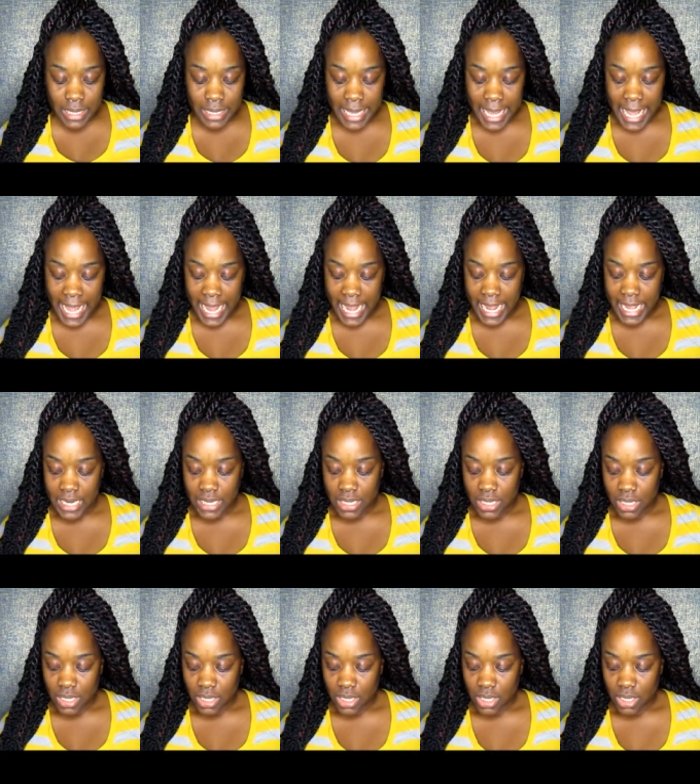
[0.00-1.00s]
And
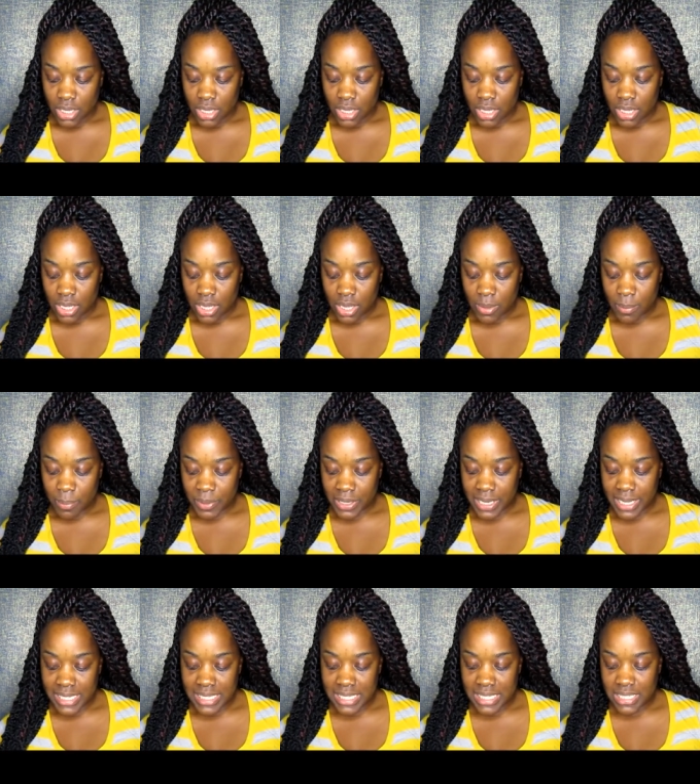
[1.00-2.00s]

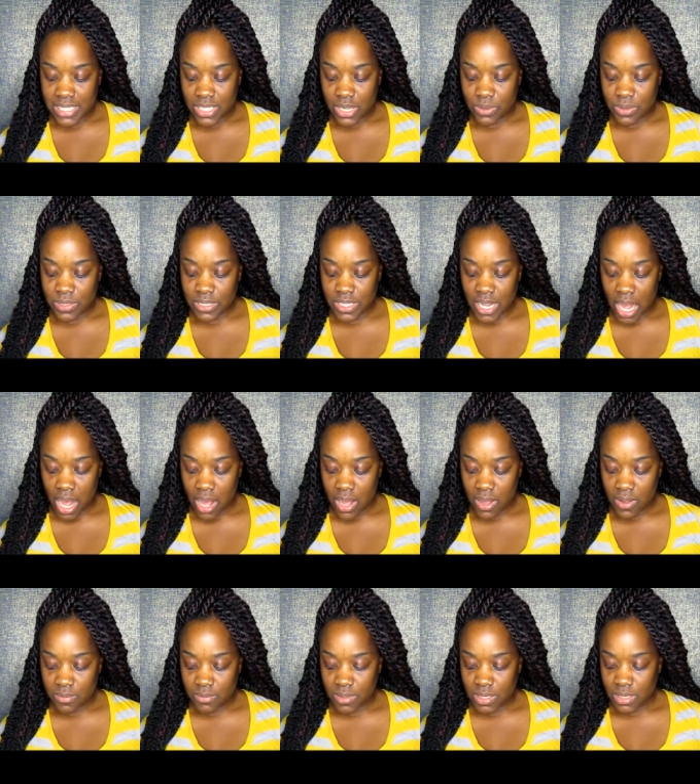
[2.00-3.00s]
because it's so
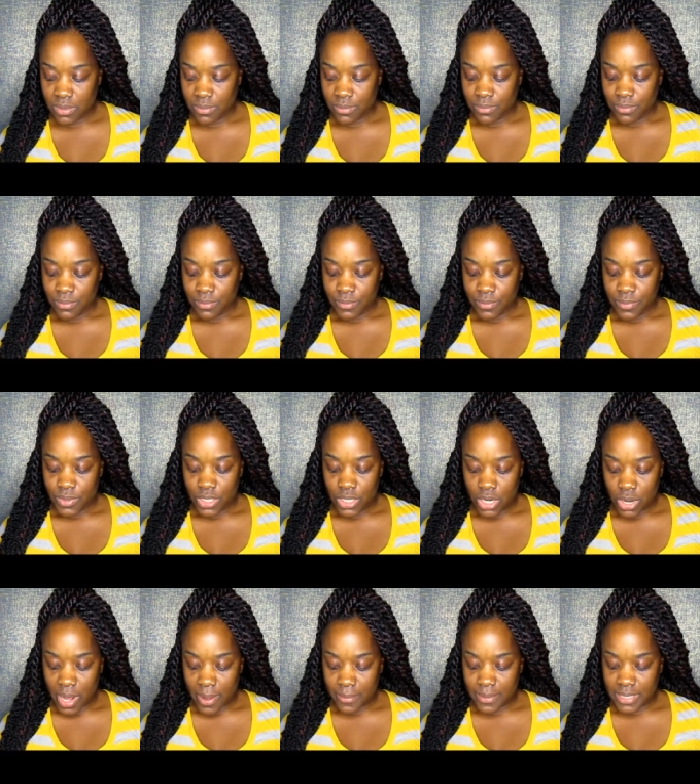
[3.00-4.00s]
soft, you know,
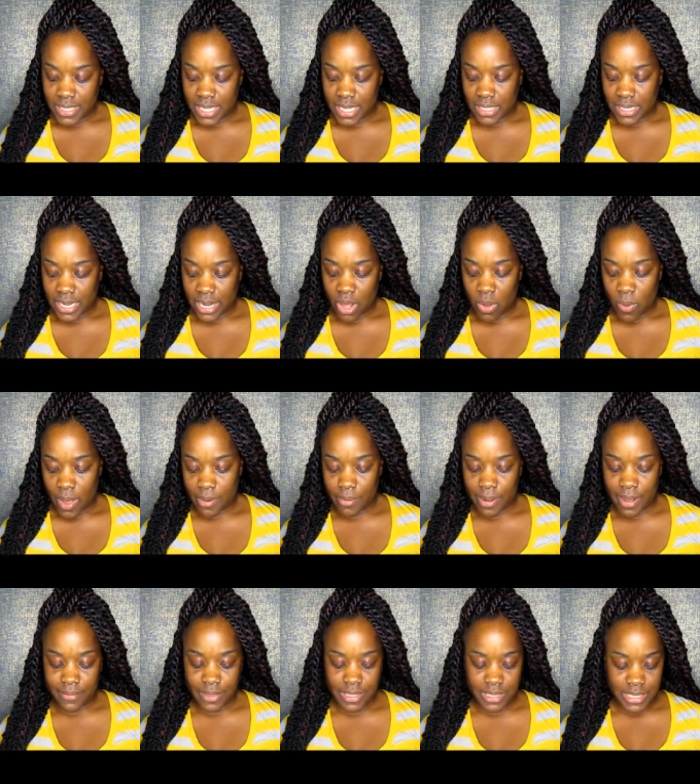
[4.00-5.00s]
I was thinking like, oh, I don't
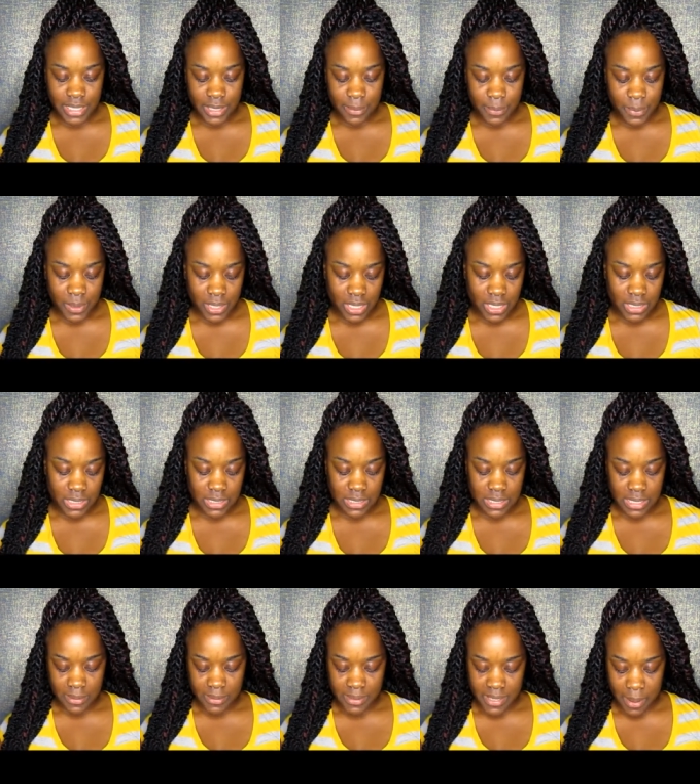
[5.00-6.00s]
have to dip it. It's the
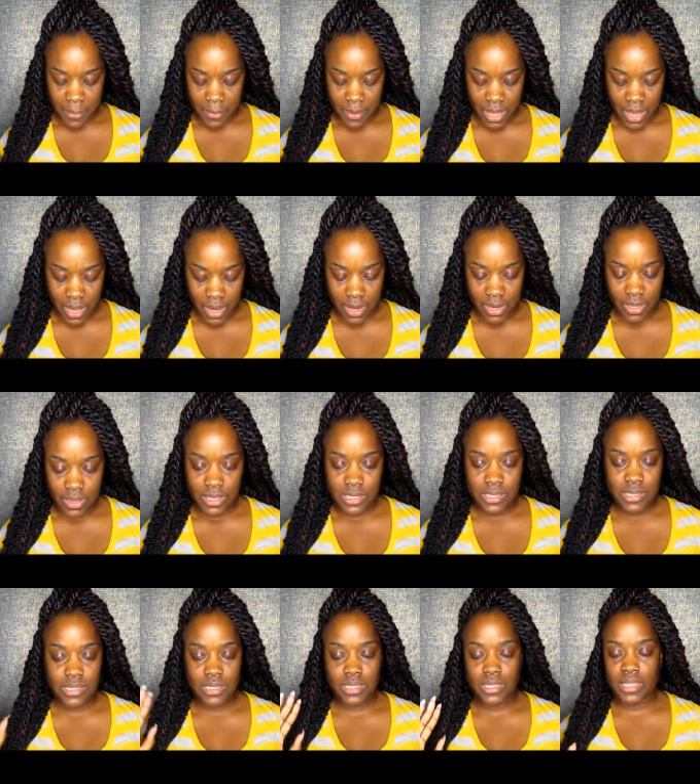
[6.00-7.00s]
same type of hair.
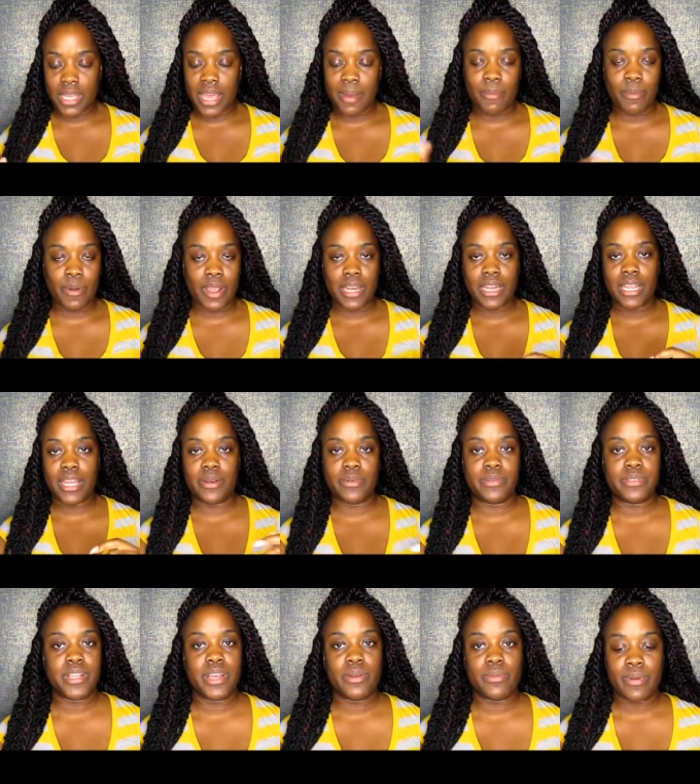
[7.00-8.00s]
That braided hair
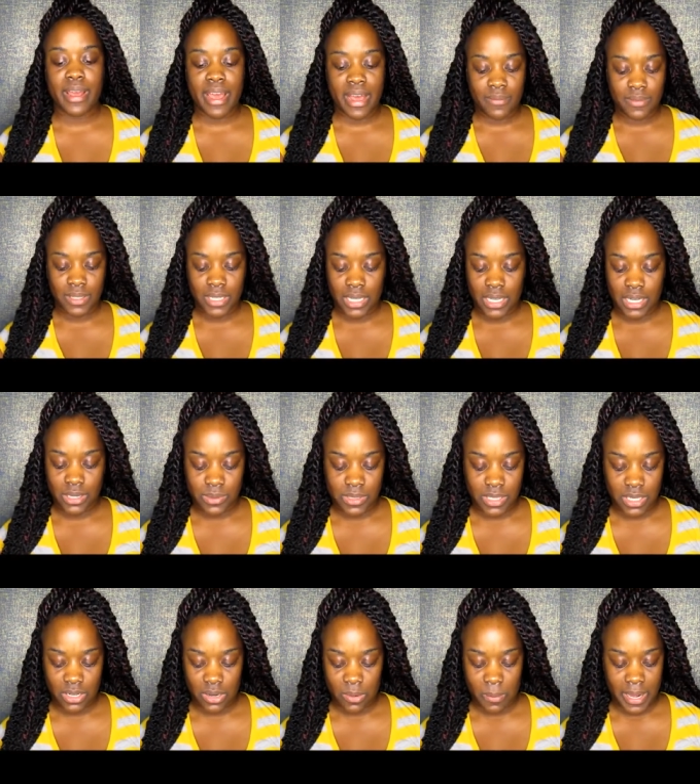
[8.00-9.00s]
was unraveling and it was
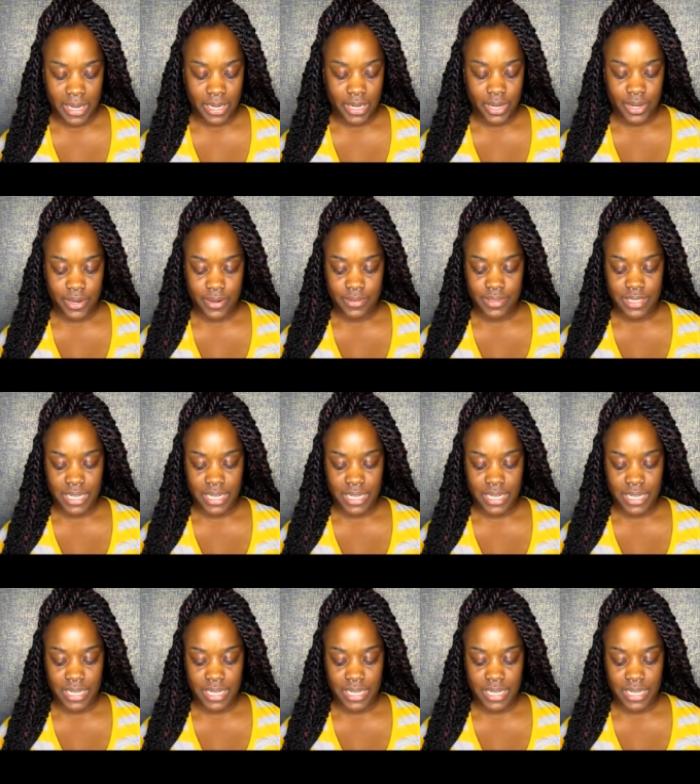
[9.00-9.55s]
getting on my nerves.